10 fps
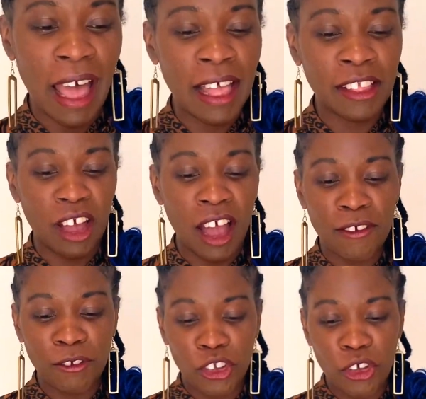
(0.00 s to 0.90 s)
and
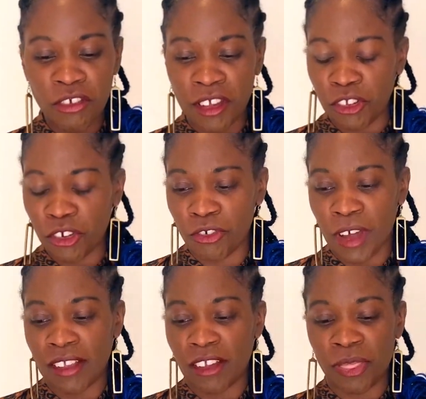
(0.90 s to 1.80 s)
I've used that to
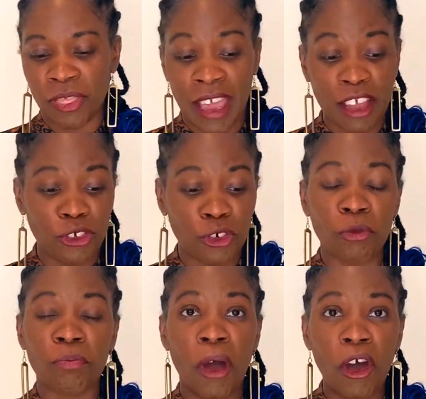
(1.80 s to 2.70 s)
create the
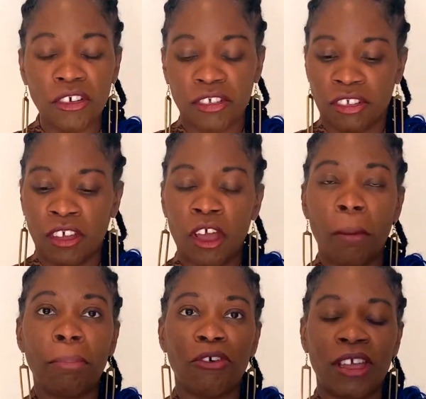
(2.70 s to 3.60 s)
actual box
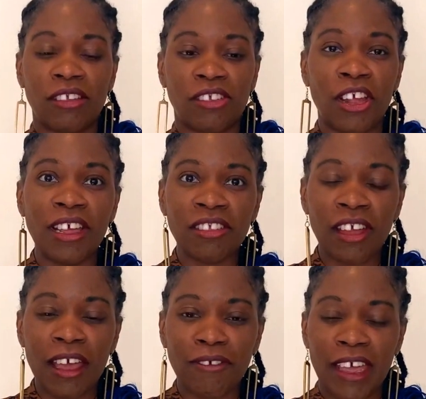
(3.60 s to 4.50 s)
print. So let's
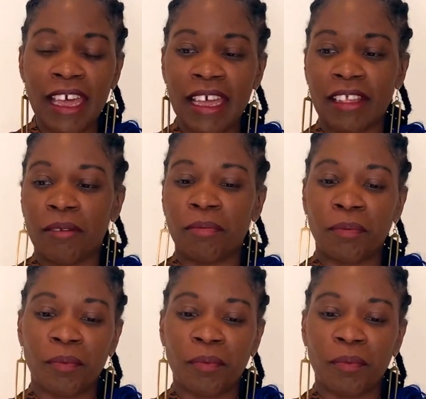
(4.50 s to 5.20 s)
dive in.